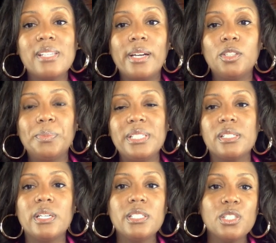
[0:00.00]
cycle
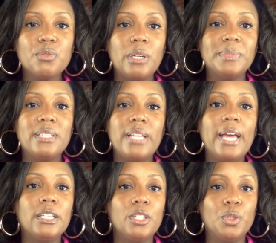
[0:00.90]
means interrupting
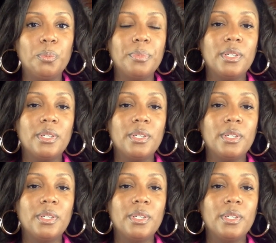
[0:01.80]
that loop.